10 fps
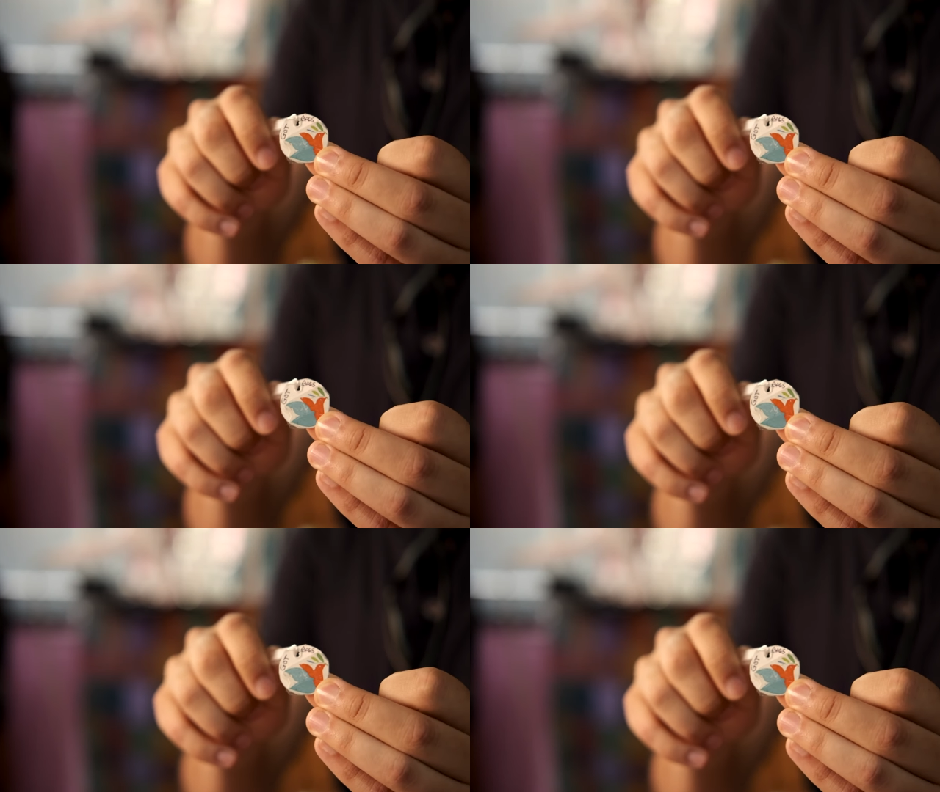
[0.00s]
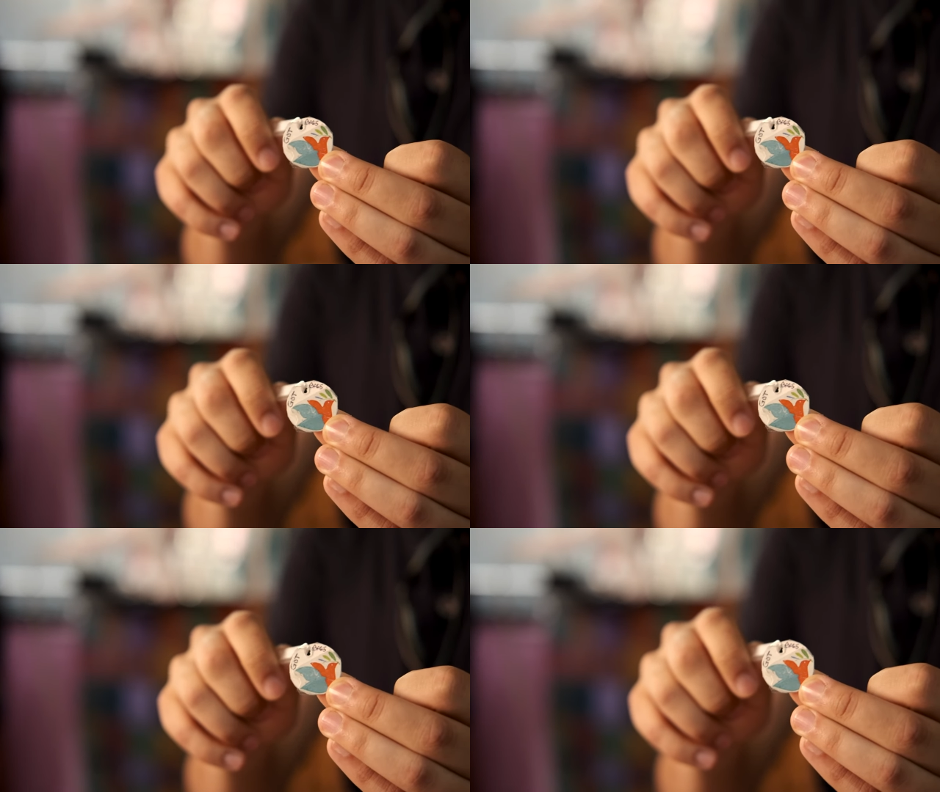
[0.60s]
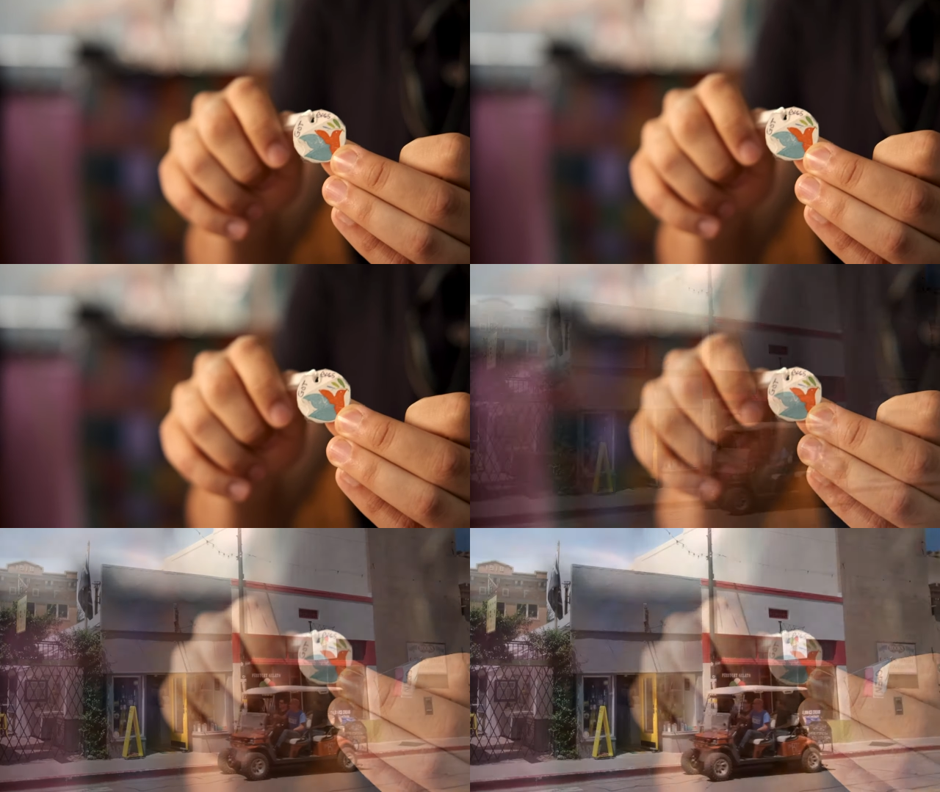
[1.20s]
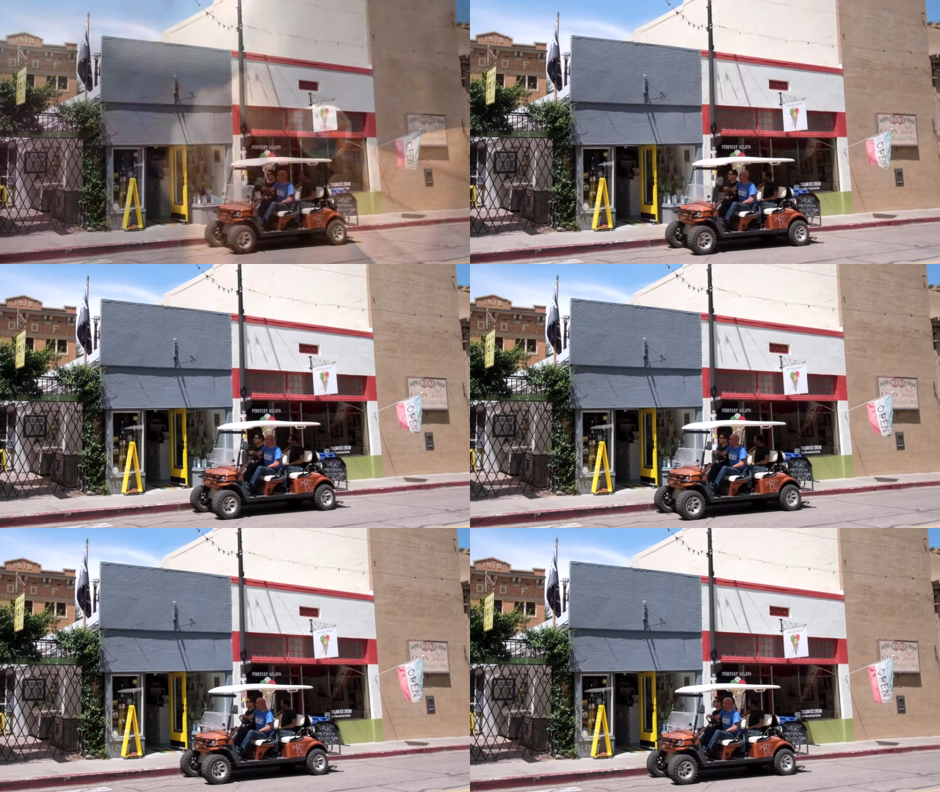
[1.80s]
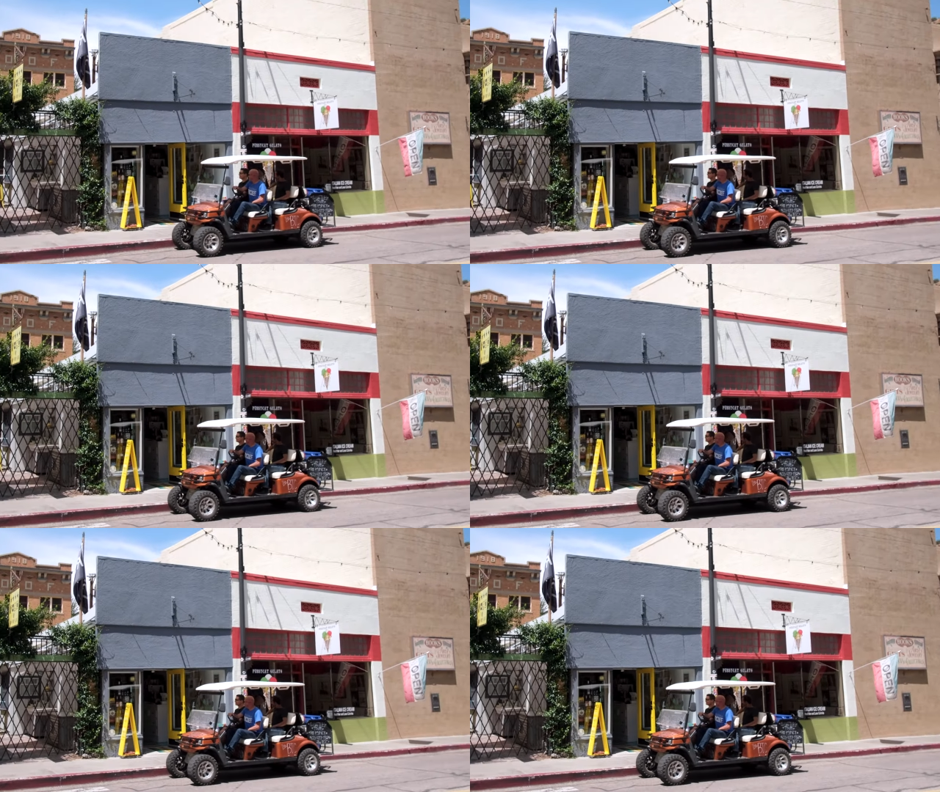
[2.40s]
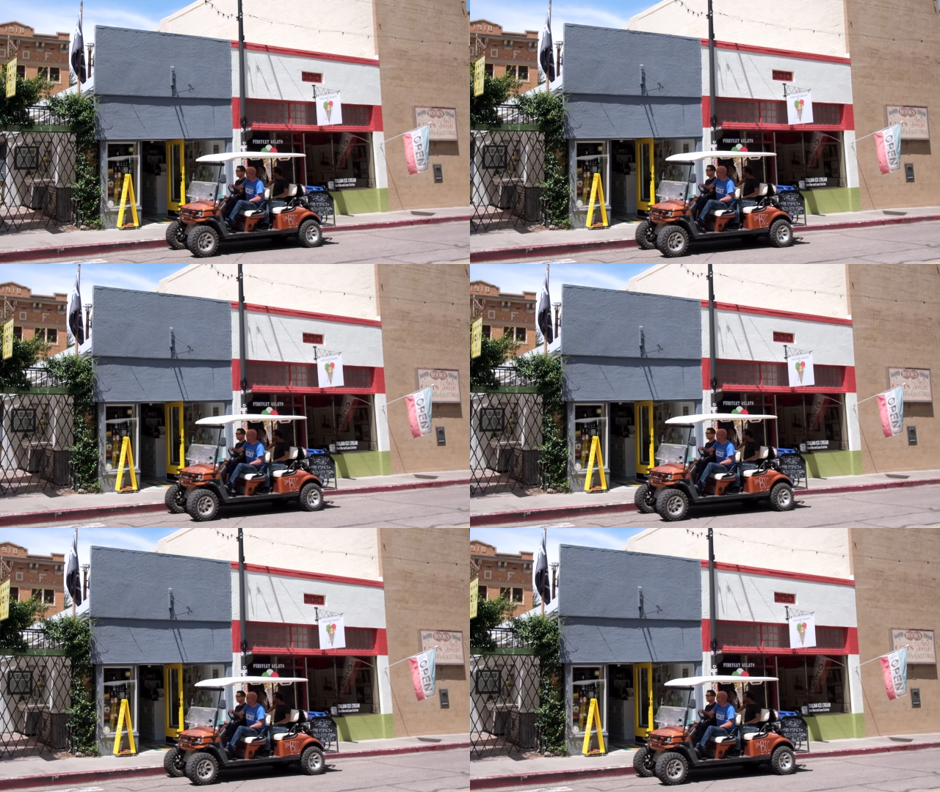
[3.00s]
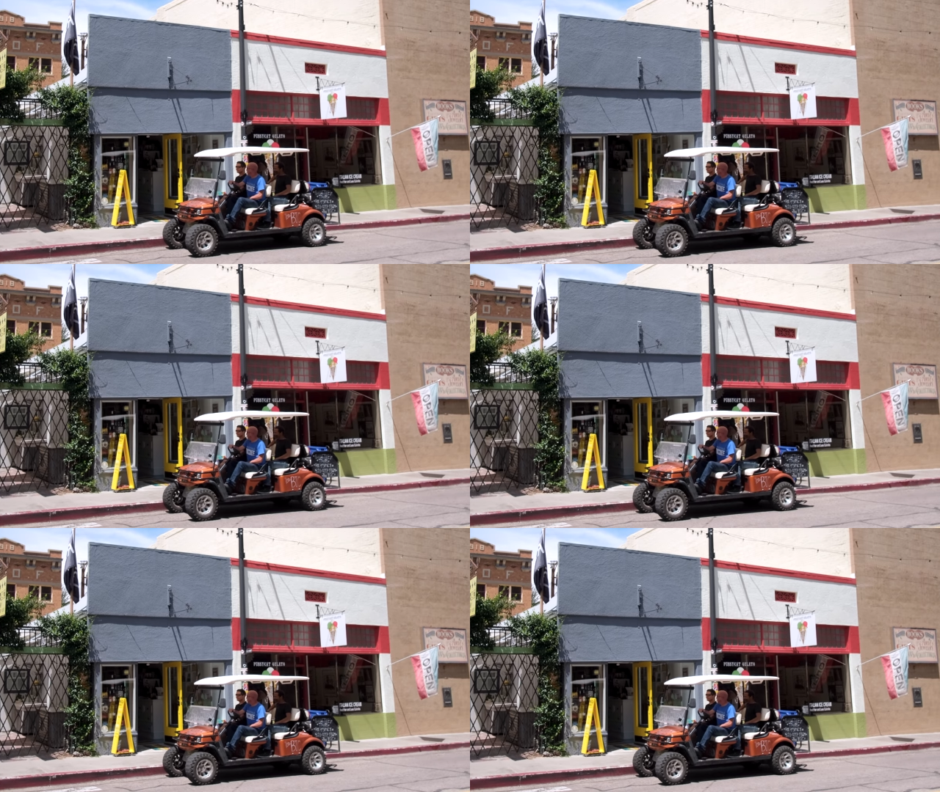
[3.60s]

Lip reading: (no speaker visible)